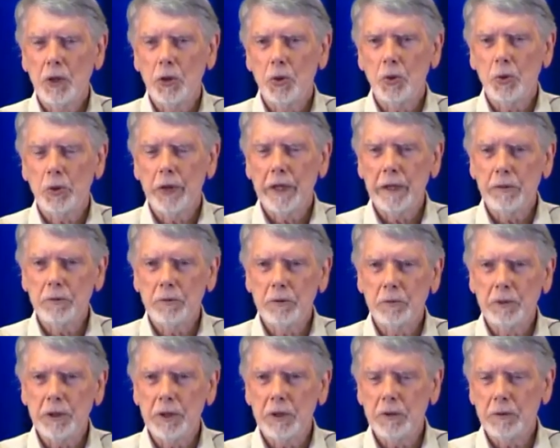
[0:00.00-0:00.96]
And all they
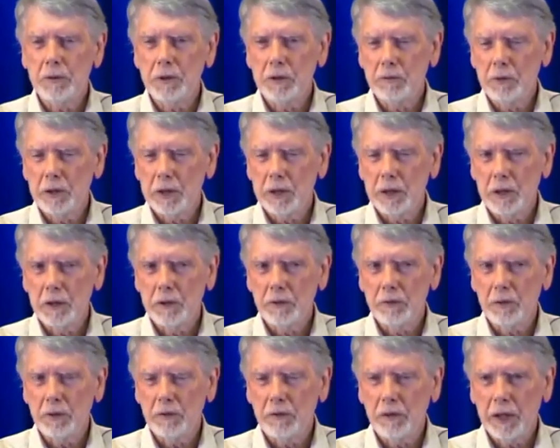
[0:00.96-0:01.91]
will be doing really
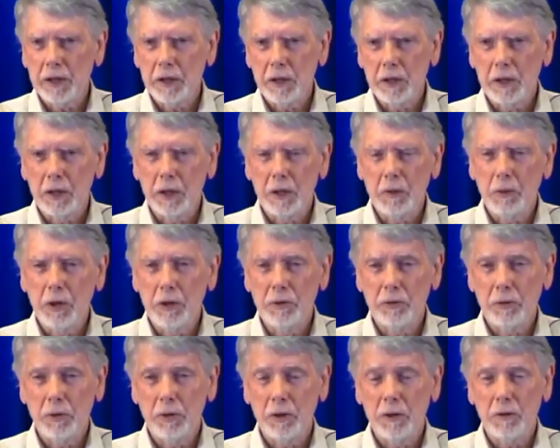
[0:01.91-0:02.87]
is reflecting the
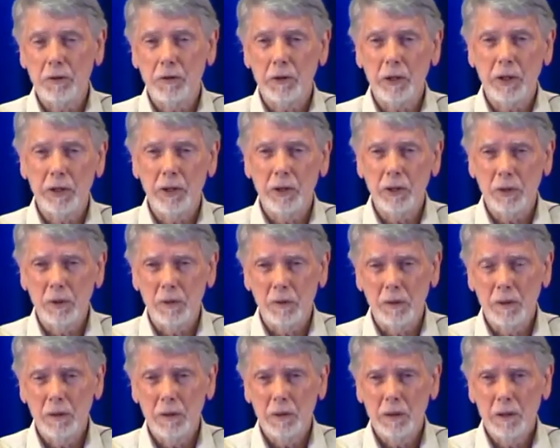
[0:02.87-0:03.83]
emotion that's still in
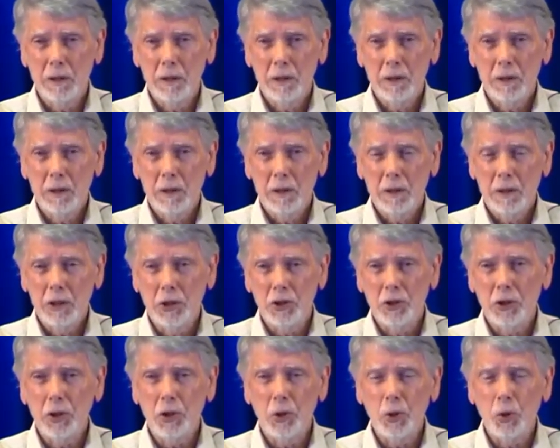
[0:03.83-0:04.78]
you
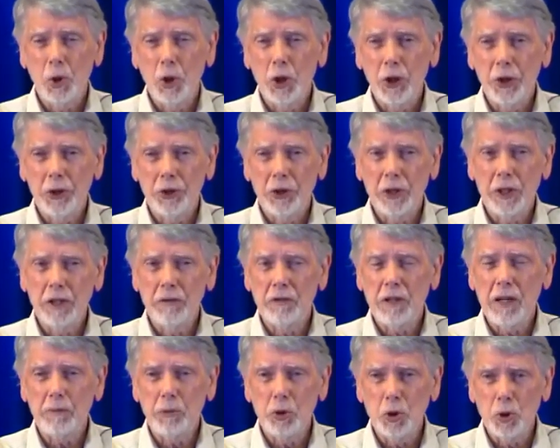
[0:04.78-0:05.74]
until you learn to
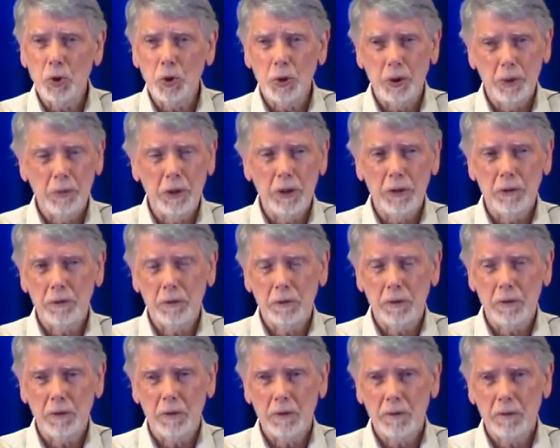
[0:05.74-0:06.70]
give up your
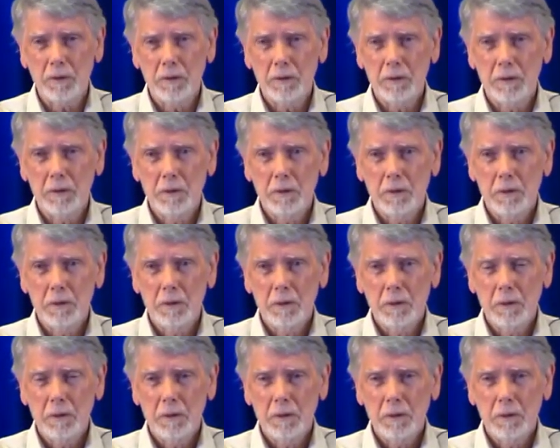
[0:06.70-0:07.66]
emotions,
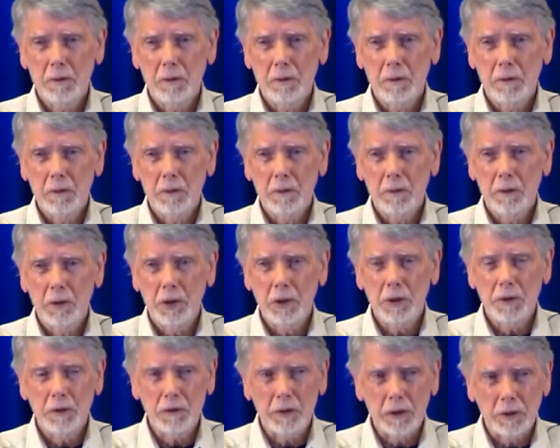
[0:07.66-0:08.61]

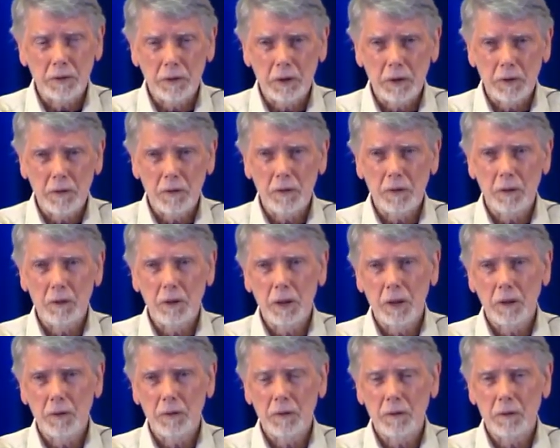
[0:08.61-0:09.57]
your
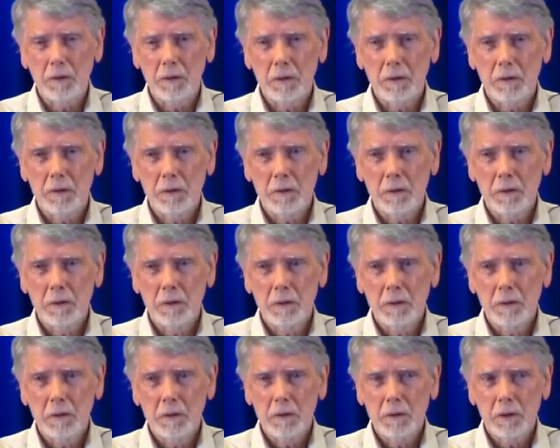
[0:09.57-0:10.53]
self-consideration.
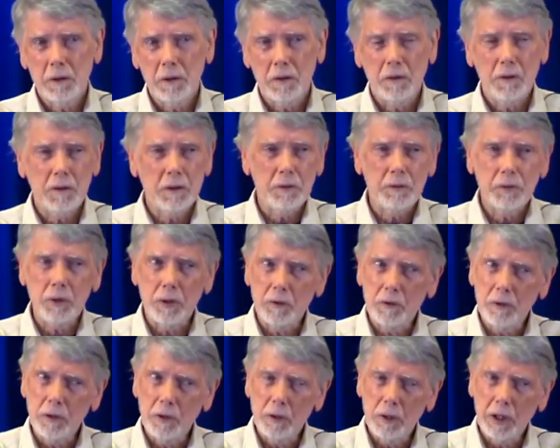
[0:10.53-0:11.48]
Because
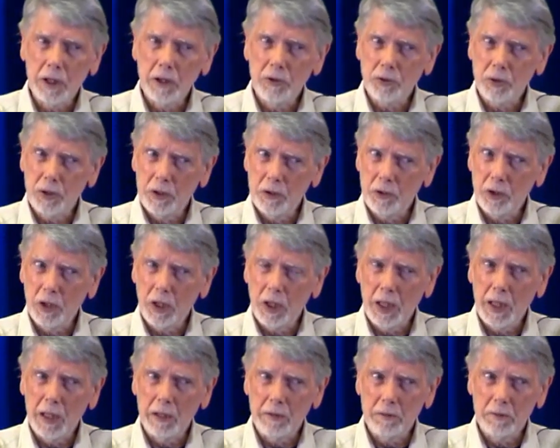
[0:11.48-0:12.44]
self-consideration is
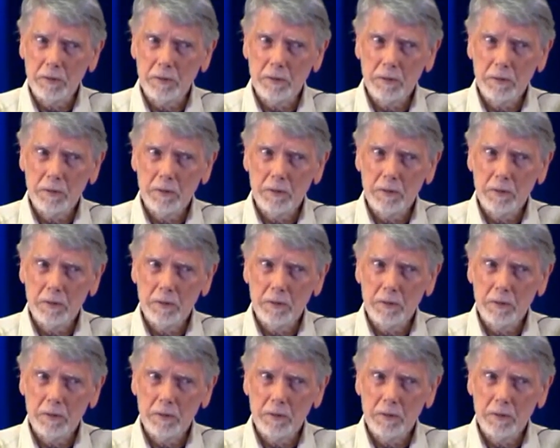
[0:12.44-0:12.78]
not love.